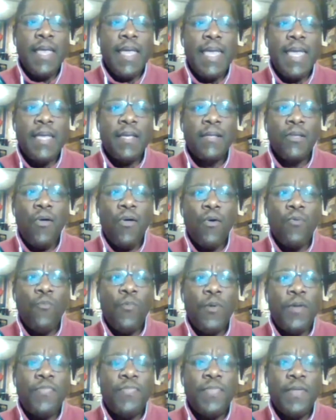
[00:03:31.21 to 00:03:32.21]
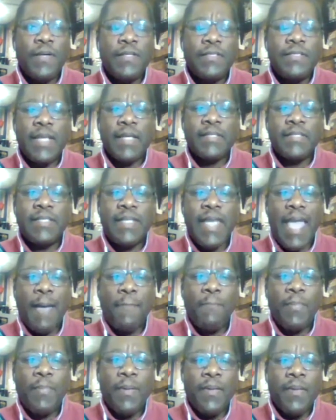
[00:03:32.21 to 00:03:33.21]
He, along with Dick
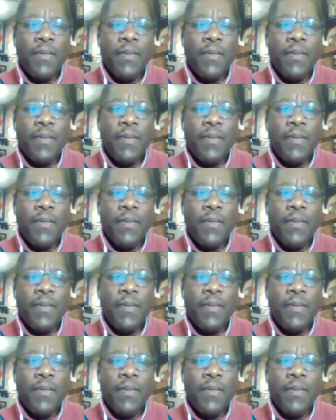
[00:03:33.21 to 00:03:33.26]
Schaap,